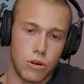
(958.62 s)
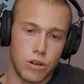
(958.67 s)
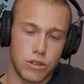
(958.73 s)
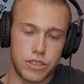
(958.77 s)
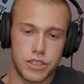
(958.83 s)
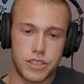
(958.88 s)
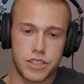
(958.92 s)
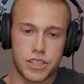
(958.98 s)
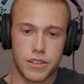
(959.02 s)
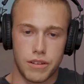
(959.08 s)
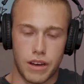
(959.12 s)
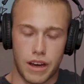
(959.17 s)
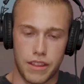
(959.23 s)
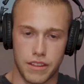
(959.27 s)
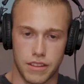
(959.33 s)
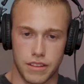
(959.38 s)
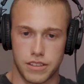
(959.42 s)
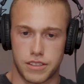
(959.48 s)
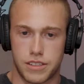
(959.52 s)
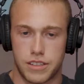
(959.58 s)
Well, just, I
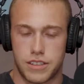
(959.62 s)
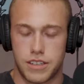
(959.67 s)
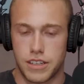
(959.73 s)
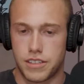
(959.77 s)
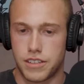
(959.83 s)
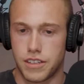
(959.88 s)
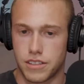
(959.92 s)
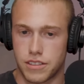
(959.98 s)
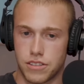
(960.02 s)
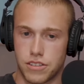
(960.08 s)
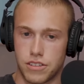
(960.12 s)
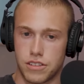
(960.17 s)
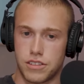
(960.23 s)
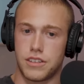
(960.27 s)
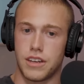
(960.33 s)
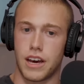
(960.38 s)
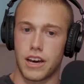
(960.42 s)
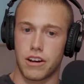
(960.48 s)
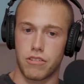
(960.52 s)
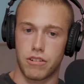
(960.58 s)
think the statistics are just
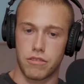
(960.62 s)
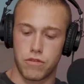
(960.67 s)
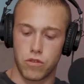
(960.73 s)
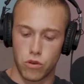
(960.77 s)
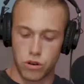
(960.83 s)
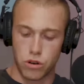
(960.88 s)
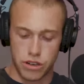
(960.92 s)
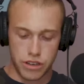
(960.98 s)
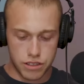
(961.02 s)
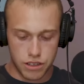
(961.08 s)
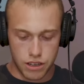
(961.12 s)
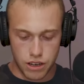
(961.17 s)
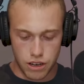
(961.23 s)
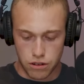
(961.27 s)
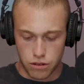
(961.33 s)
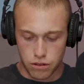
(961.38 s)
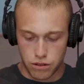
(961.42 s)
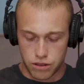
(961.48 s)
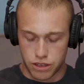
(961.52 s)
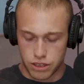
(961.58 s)
staggering. 4 years
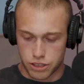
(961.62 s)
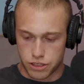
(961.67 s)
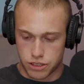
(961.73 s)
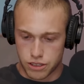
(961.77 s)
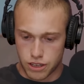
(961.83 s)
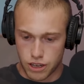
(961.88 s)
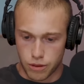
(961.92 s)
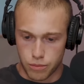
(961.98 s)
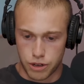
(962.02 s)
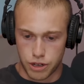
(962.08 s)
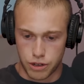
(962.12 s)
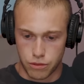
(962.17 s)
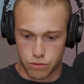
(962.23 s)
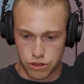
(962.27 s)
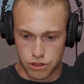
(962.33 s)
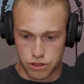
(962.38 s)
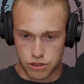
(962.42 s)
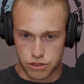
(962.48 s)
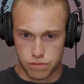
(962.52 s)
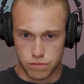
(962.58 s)
ago, this company
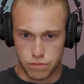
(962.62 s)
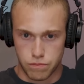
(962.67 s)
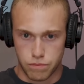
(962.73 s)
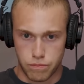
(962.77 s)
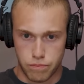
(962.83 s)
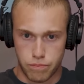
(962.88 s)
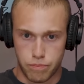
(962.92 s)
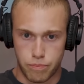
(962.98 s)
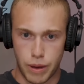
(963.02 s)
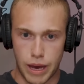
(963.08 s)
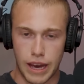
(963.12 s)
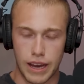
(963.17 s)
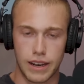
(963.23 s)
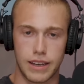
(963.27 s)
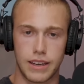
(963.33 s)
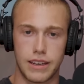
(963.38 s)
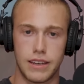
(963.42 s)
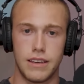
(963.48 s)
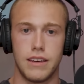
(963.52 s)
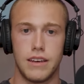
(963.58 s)
was
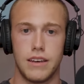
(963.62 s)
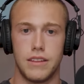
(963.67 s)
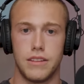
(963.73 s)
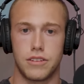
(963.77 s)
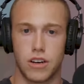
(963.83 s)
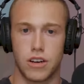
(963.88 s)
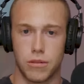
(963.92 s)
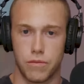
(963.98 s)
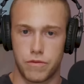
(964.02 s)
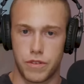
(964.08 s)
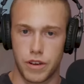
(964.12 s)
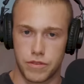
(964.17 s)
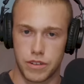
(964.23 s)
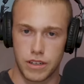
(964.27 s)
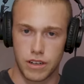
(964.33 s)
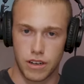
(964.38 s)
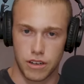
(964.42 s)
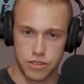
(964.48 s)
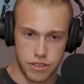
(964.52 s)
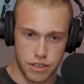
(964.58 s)
barely in the top 50
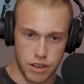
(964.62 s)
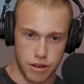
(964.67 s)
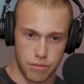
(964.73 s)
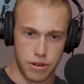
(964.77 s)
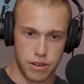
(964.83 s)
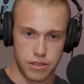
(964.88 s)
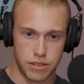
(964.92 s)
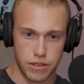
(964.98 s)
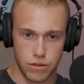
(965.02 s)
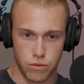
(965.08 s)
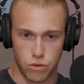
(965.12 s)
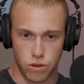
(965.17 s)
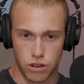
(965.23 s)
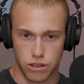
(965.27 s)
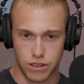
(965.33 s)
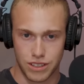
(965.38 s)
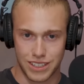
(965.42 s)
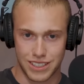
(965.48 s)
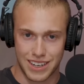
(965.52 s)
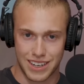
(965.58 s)
largest companies in the
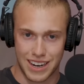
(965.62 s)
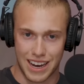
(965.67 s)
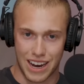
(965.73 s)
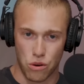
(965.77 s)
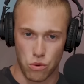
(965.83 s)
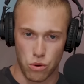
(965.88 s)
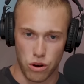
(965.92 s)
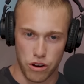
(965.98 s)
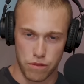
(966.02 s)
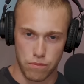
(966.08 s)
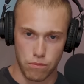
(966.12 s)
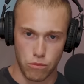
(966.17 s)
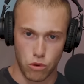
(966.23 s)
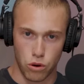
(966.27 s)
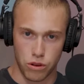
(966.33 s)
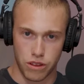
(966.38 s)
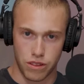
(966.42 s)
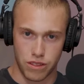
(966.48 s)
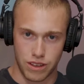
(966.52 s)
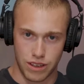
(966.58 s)
world. now worth
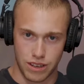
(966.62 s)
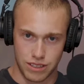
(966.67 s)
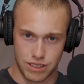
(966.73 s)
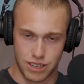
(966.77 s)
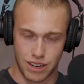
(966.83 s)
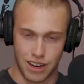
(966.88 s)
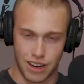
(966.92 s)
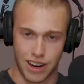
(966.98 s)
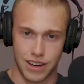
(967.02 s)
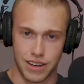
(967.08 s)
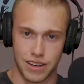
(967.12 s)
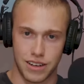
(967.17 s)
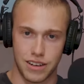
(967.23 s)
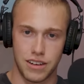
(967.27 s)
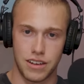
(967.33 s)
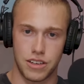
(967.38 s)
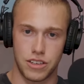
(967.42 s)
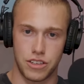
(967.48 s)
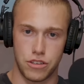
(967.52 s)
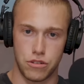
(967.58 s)
more than the entire
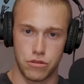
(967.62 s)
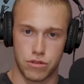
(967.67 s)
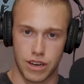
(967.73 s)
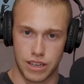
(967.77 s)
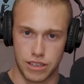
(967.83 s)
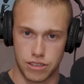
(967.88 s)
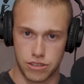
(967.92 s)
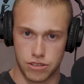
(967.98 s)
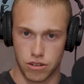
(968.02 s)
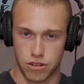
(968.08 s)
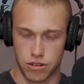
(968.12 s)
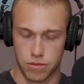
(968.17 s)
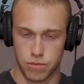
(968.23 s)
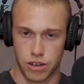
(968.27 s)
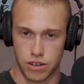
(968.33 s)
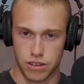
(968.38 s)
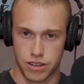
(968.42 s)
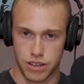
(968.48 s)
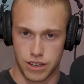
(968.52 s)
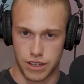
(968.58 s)
UK stock
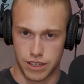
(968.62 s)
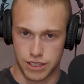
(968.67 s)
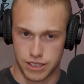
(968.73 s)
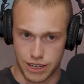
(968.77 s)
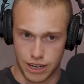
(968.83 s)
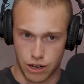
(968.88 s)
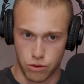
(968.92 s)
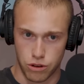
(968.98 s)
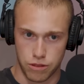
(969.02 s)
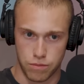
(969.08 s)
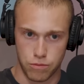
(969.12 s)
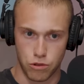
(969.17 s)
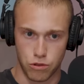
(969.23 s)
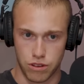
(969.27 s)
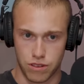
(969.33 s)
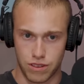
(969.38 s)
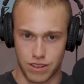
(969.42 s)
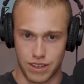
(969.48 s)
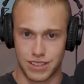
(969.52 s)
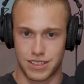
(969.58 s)
market. It's now worth more
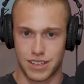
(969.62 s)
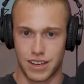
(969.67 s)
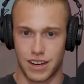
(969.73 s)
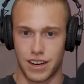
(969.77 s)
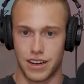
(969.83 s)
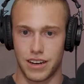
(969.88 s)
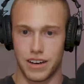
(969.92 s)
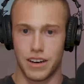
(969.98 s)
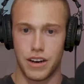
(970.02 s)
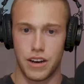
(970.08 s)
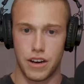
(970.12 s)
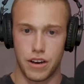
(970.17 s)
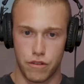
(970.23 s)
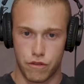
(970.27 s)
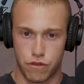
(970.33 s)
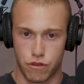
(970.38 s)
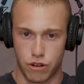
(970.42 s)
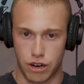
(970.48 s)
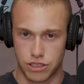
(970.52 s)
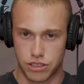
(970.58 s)
than the entire
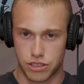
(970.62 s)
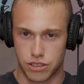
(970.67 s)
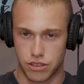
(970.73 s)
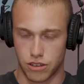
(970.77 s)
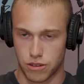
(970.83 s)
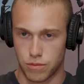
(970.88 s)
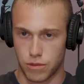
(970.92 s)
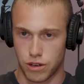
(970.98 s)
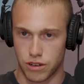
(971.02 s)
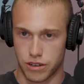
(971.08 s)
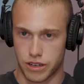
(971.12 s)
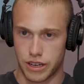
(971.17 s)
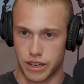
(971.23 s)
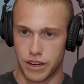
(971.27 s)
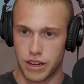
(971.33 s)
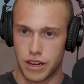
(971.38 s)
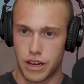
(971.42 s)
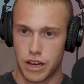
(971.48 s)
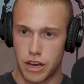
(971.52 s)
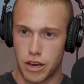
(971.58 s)
French stock
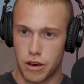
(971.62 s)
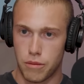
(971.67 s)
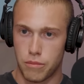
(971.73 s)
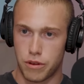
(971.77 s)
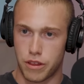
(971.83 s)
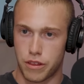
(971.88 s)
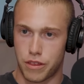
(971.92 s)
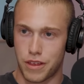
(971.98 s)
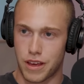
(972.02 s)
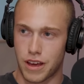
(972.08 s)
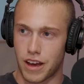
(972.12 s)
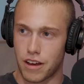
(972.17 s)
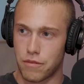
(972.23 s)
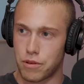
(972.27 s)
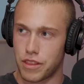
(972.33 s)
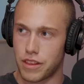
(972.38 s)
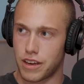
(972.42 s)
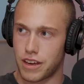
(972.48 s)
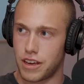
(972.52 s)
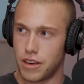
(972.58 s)
market. But the thing I've
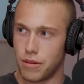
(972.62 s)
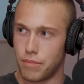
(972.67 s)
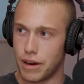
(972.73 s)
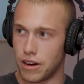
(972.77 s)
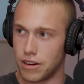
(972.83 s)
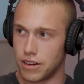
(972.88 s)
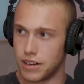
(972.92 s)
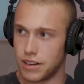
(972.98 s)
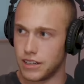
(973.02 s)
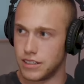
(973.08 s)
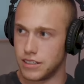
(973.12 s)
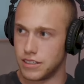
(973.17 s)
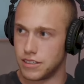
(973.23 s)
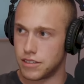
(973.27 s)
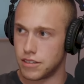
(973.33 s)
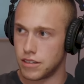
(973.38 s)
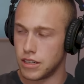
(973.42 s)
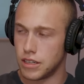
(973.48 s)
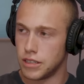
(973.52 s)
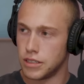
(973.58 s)
been thinking about
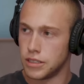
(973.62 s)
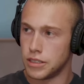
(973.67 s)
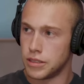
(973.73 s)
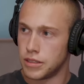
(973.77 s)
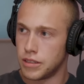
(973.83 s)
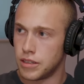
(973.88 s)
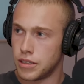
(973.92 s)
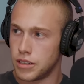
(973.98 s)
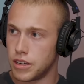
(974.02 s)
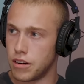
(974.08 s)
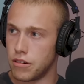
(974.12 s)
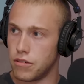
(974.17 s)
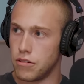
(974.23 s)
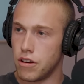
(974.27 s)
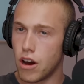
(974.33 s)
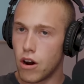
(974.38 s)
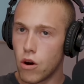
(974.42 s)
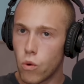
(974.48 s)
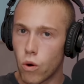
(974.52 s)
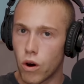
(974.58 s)
is, you know,
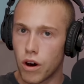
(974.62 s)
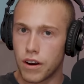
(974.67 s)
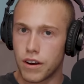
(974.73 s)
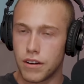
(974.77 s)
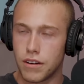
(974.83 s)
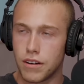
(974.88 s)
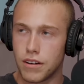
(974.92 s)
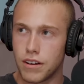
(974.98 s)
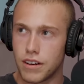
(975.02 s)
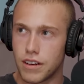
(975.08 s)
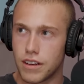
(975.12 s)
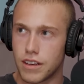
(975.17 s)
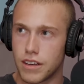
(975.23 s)
no one